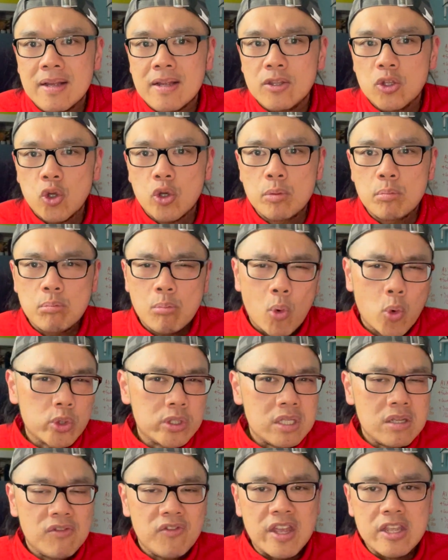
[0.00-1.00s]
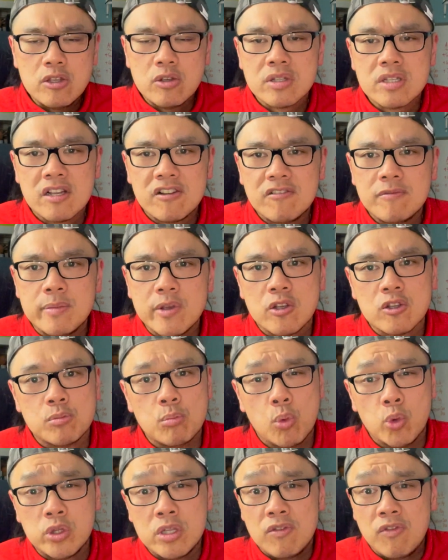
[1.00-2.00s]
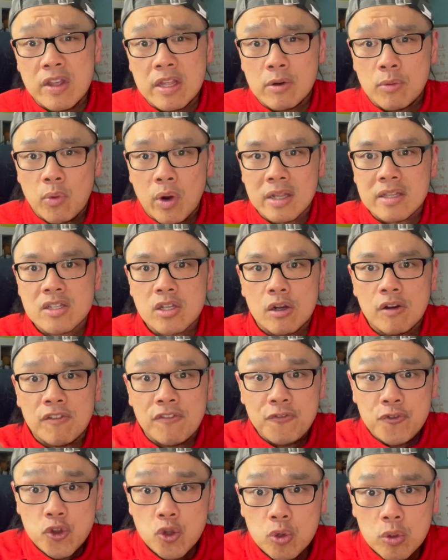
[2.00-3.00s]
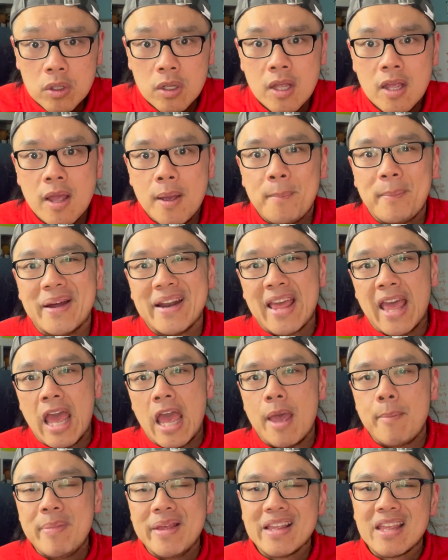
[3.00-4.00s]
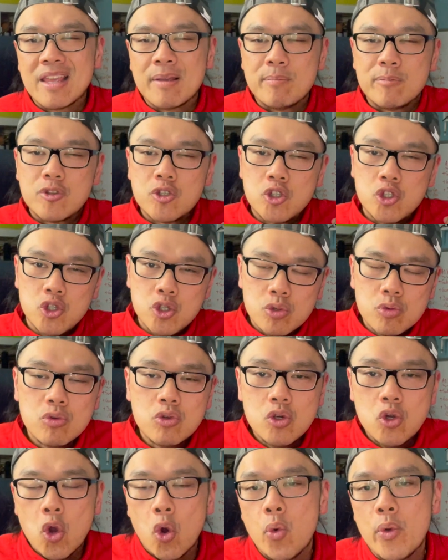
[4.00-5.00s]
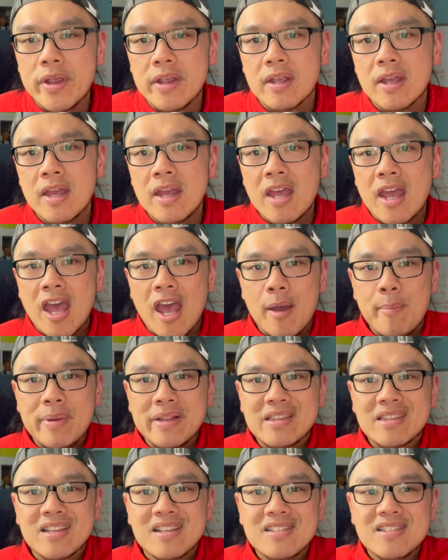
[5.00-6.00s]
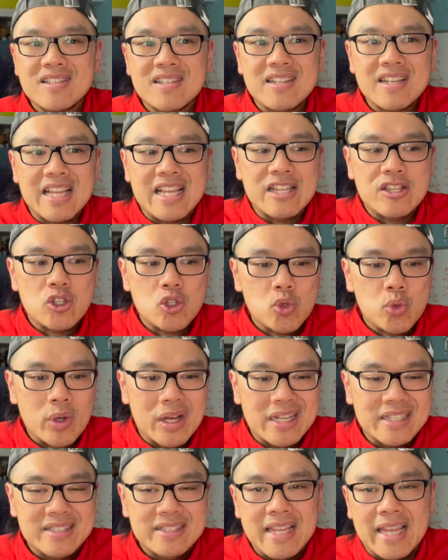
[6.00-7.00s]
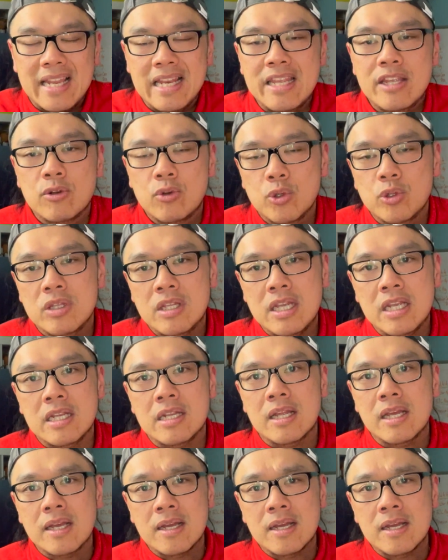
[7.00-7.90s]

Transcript: Don't motivate yourself, because motivate runs out of fuel, but habit keeps you going. Habit turns it into a daily routine.